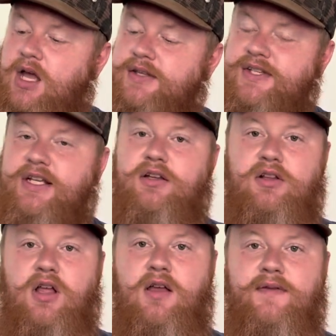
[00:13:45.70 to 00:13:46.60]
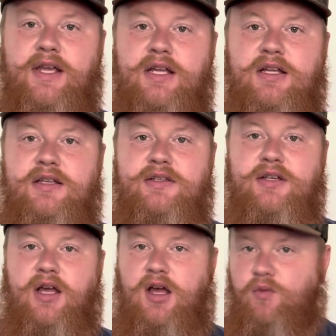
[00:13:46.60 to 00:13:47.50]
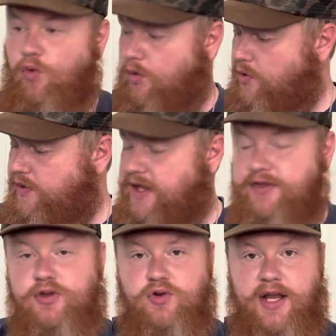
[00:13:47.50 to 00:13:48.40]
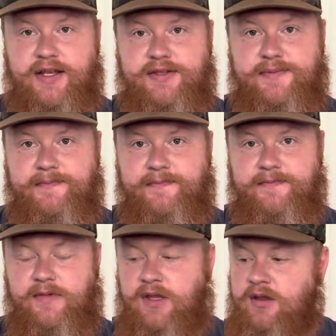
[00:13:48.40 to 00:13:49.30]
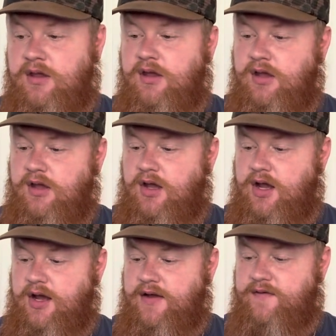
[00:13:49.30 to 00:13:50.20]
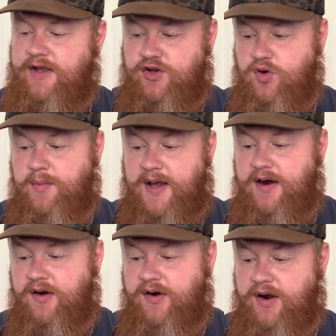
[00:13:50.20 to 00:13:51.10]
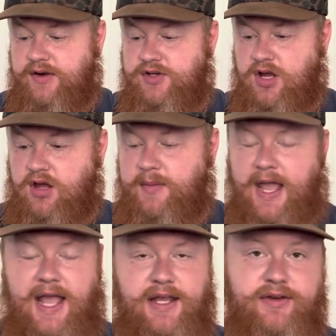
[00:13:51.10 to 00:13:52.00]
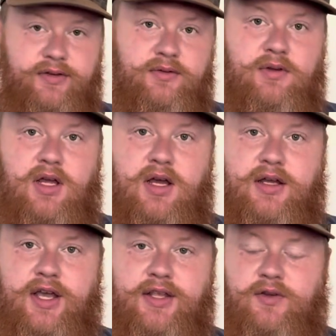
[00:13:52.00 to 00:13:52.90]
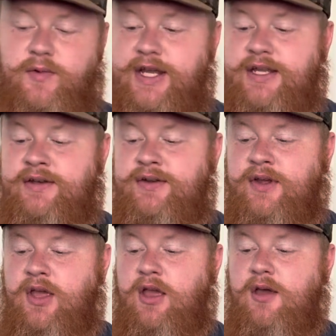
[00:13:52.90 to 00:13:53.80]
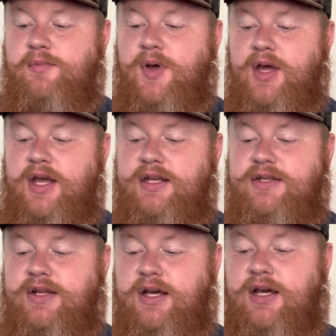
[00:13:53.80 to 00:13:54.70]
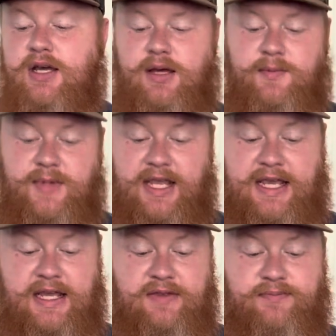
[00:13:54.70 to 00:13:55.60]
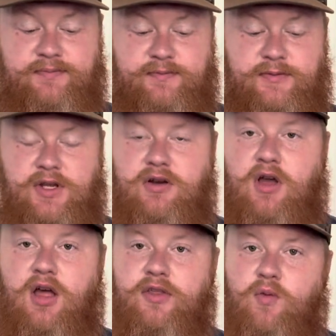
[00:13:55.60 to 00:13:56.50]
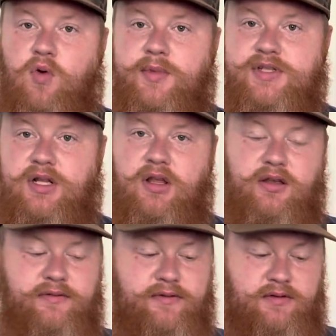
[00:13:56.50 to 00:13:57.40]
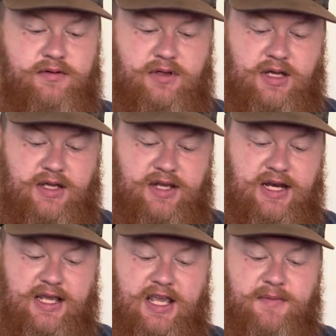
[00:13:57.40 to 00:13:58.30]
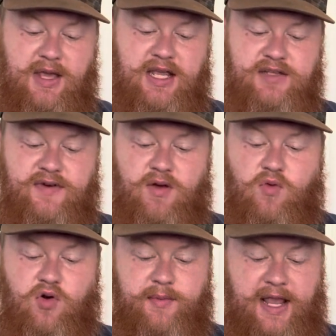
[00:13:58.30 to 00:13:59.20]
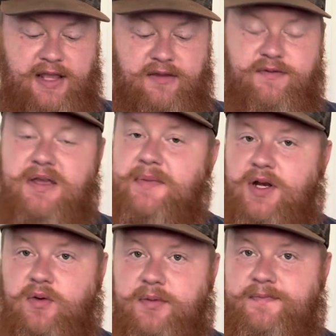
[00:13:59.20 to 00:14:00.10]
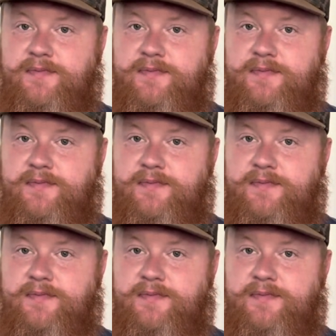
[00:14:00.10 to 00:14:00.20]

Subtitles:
Sitka glove is warmer than the Drakes. They do a better job at cutting the wind, but again, they're not the warmest glove. They didn't keep my hands very warm, and the fitment on them.